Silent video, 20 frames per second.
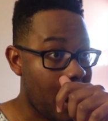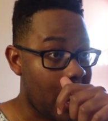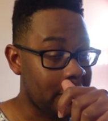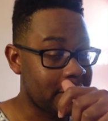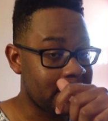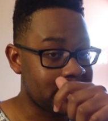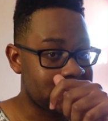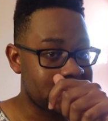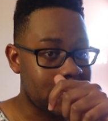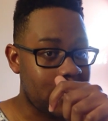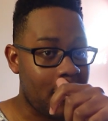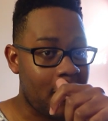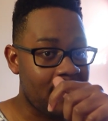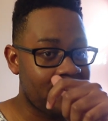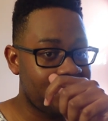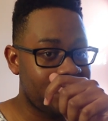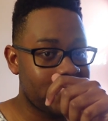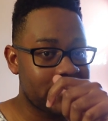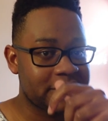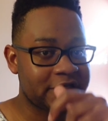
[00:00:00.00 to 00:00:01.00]
I just saw all
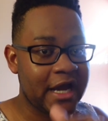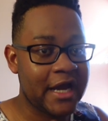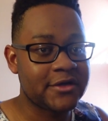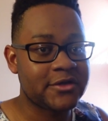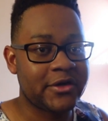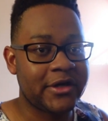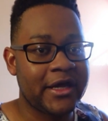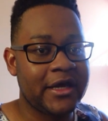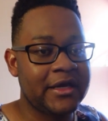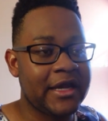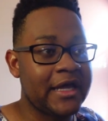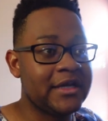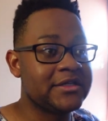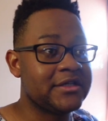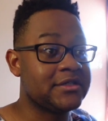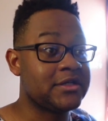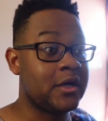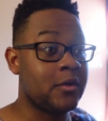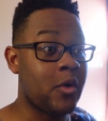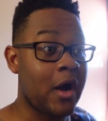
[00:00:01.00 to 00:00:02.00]
footage capture in
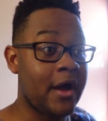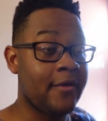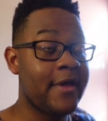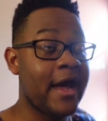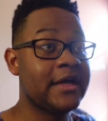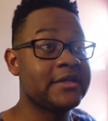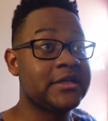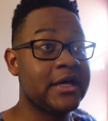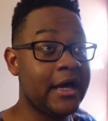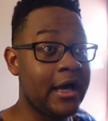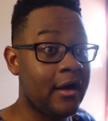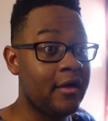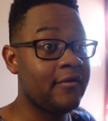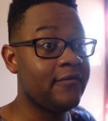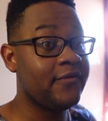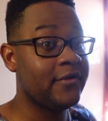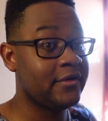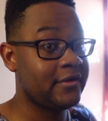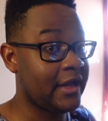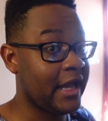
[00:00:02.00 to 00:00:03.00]
engine. So wow, that's a hell
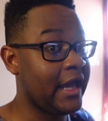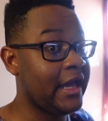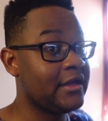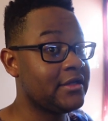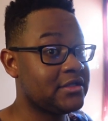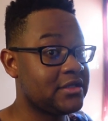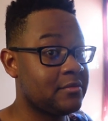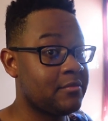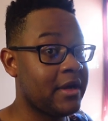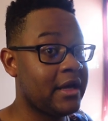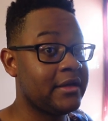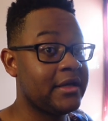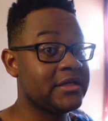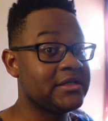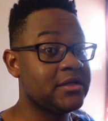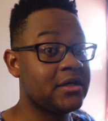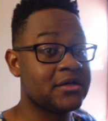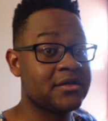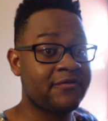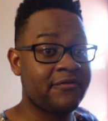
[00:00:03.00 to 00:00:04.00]
of an engine, man.
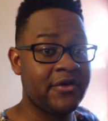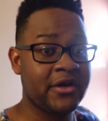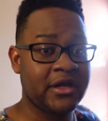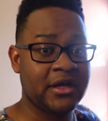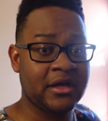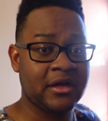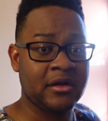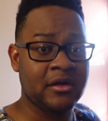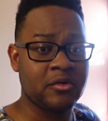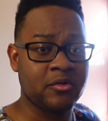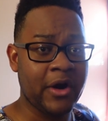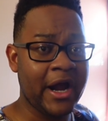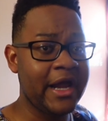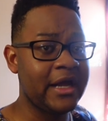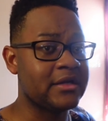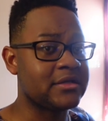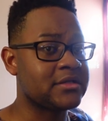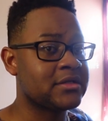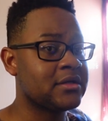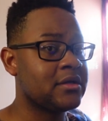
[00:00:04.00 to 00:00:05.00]
This looks freaking
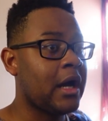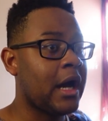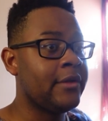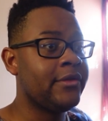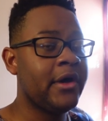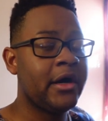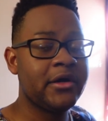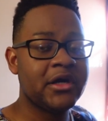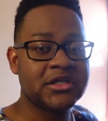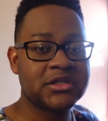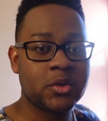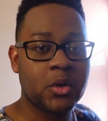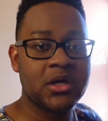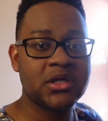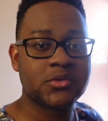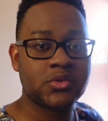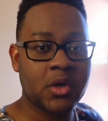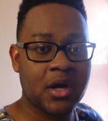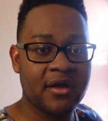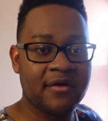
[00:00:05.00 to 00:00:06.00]
great. Another
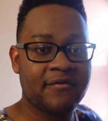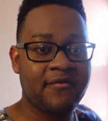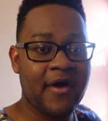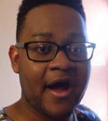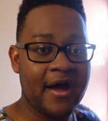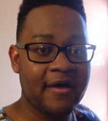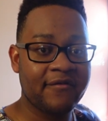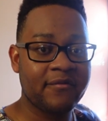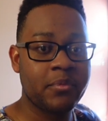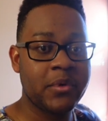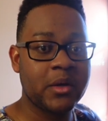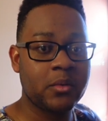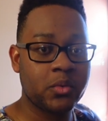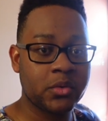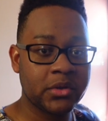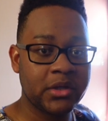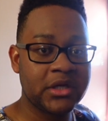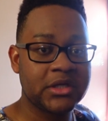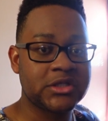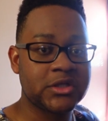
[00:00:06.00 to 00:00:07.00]
2025 big
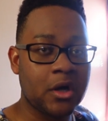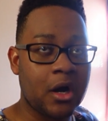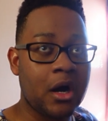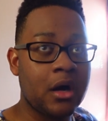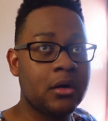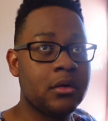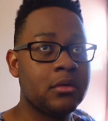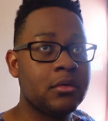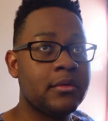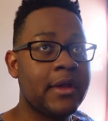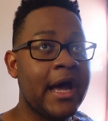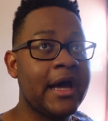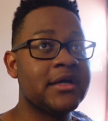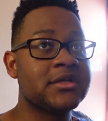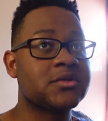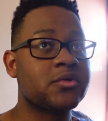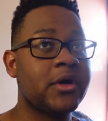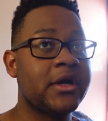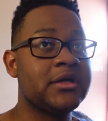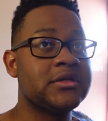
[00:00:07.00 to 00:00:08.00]
release, y'all. That
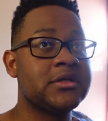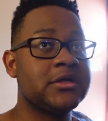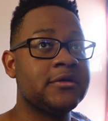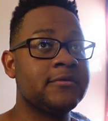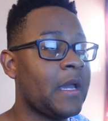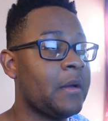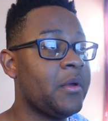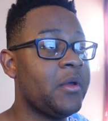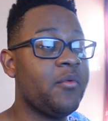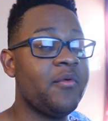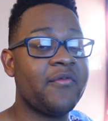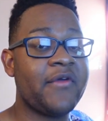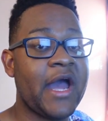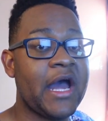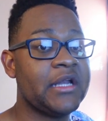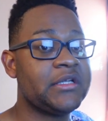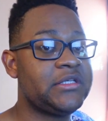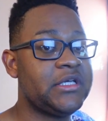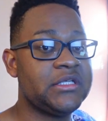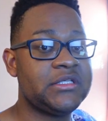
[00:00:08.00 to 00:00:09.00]
is crazy. I mean, we've
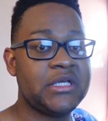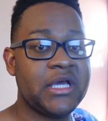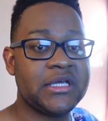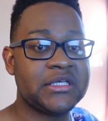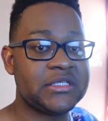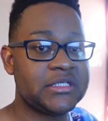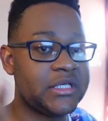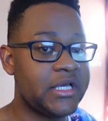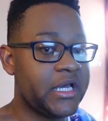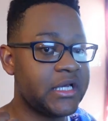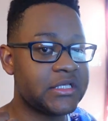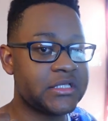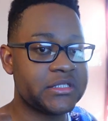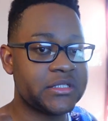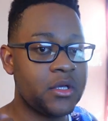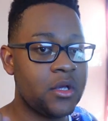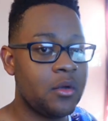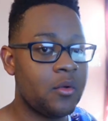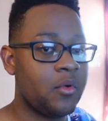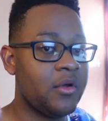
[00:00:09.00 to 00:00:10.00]
got GTA
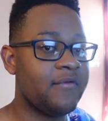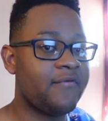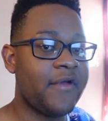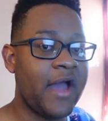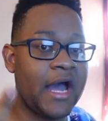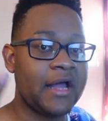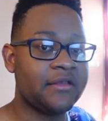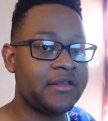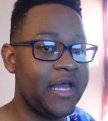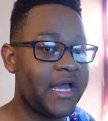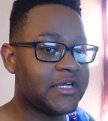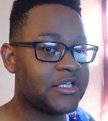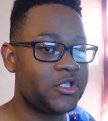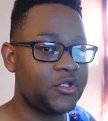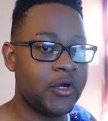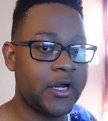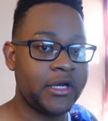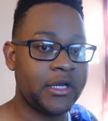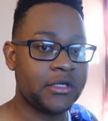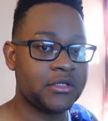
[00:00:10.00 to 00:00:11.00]
6, We've got Death
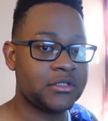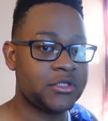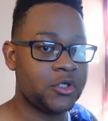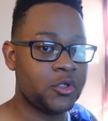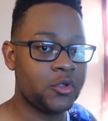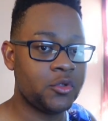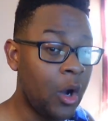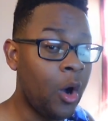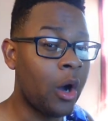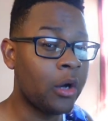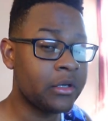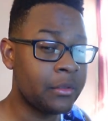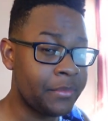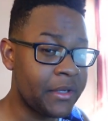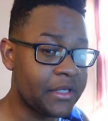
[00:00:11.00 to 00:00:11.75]
Stranding 2 on the